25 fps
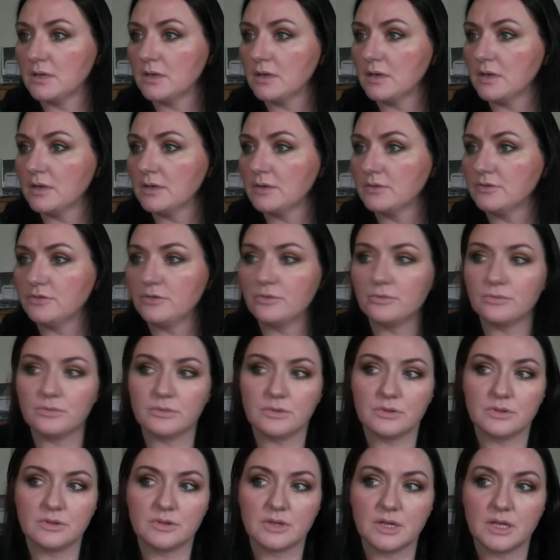I don't
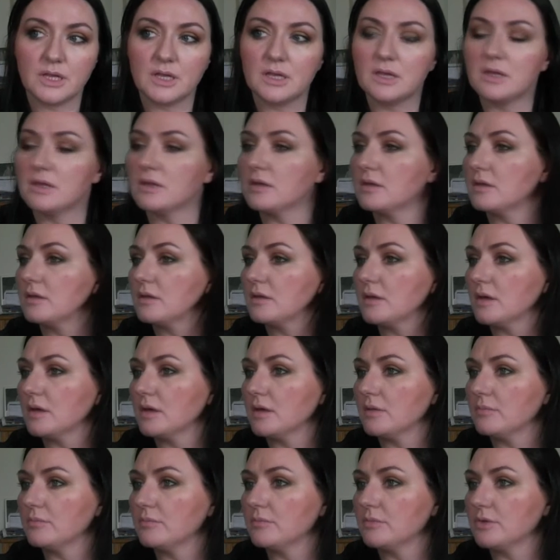think
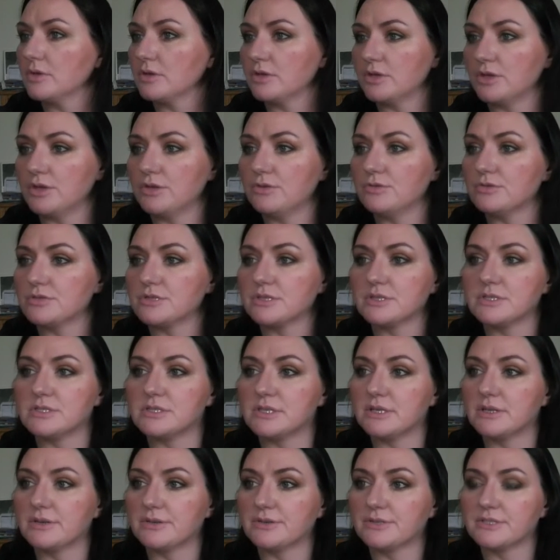I'm going to use
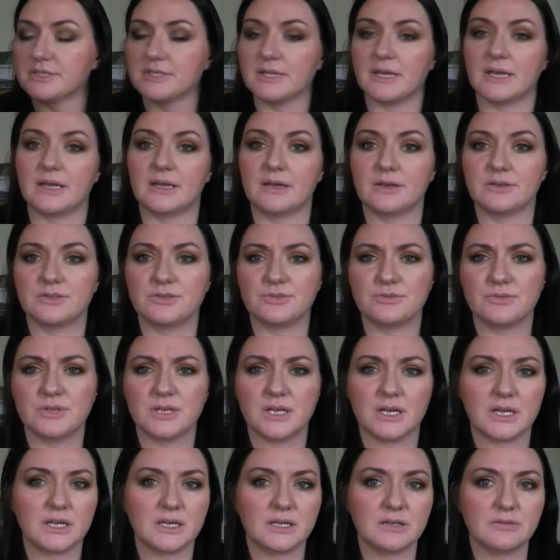concealer today. I don't
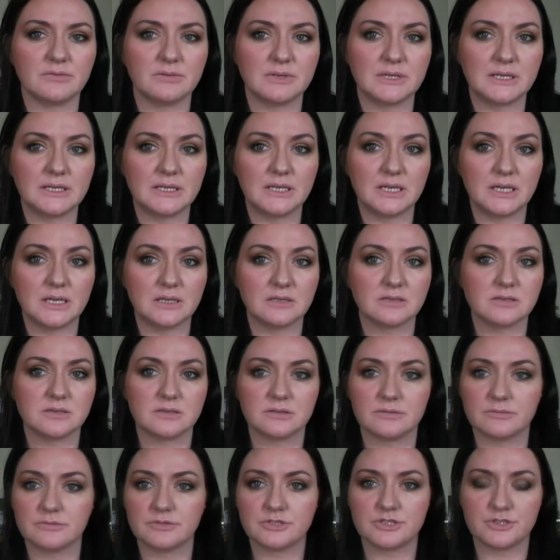think I really need
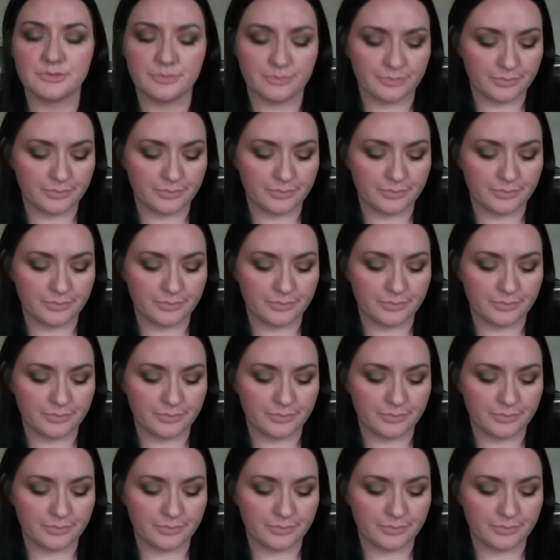to